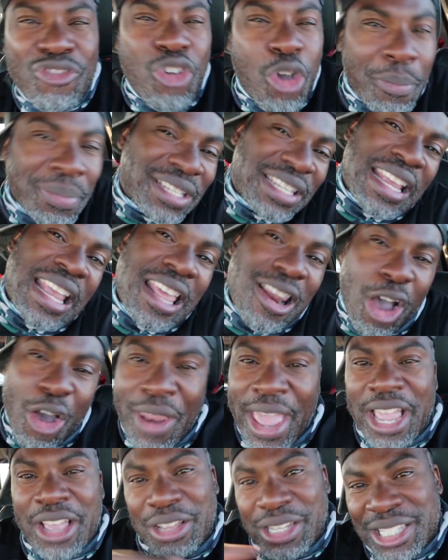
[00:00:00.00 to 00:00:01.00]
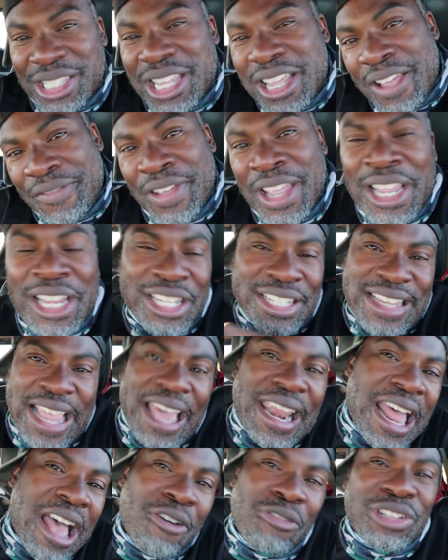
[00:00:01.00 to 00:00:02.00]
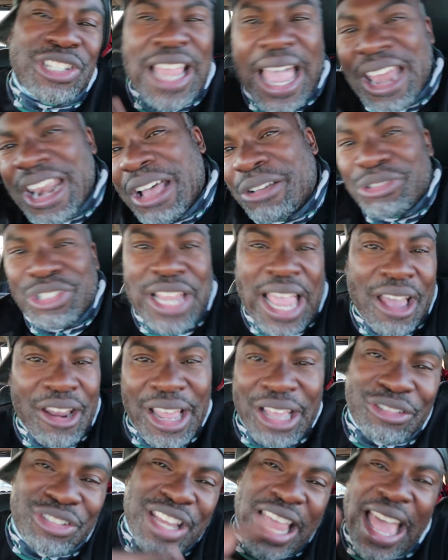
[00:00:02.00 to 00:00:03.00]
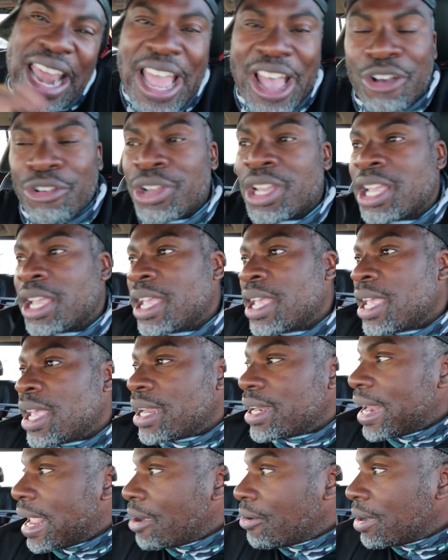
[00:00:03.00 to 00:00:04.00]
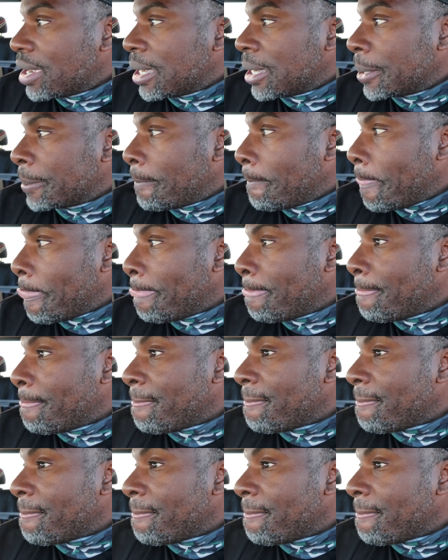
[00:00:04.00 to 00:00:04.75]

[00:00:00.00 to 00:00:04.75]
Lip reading: You know what I'm saying? All that good stuff. Shout out, shout out, shout out, shout out. Now,